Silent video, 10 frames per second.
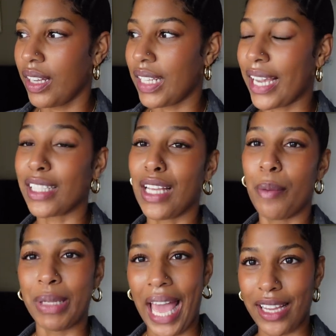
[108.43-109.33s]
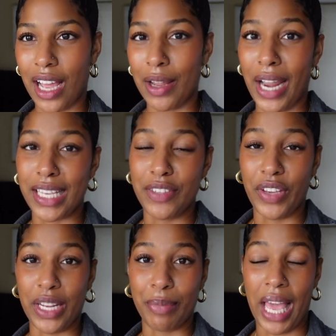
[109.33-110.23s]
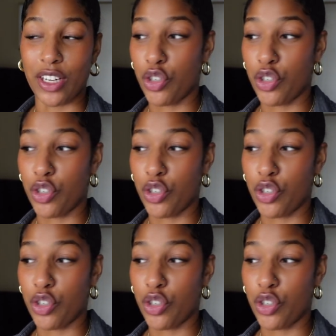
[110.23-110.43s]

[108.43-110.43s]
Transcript: like a black a nice fitted black